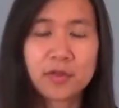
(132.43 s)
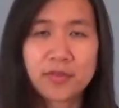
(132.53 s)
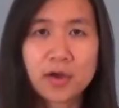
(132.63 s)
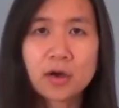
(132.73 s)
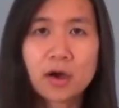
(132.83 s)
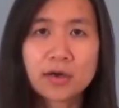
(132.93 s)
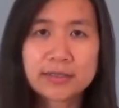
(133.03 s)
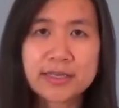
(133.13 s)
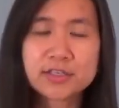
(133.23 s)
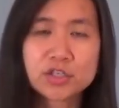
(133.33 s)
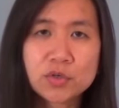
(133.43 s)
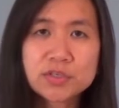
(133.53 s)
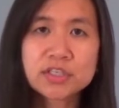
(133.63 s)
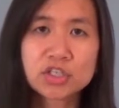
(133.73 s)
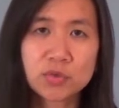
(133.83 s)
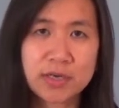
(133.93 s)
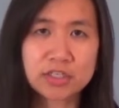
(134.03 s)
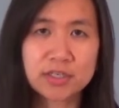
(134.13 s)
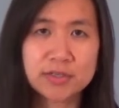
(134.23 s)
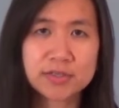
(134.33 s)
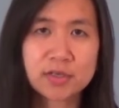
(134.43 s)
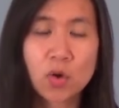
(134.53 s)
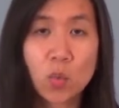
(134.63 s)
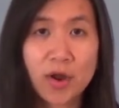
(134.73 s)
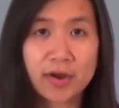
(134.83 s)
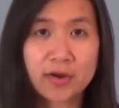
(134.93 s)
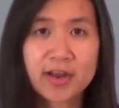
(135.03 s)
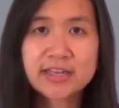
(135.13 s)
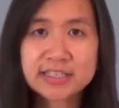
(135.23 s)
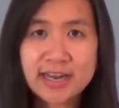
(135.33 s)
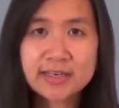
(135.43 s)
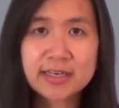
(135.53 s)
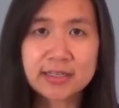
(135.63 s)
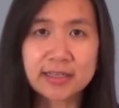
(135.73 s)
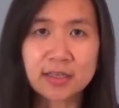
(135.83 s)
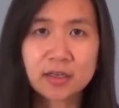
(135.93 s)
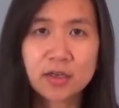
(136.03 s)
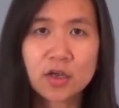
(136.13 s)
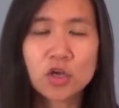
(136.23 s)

There are at least two situations where, technically,